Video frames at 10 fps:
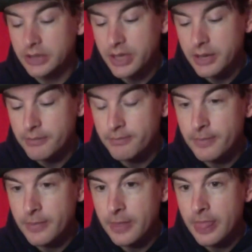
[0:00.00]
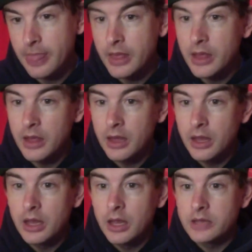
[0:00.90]
So I
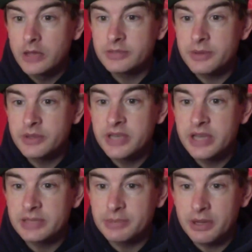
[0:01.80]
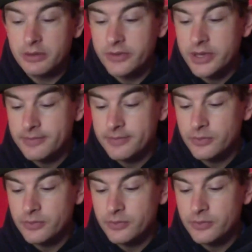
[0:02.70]
suppose the next part of it,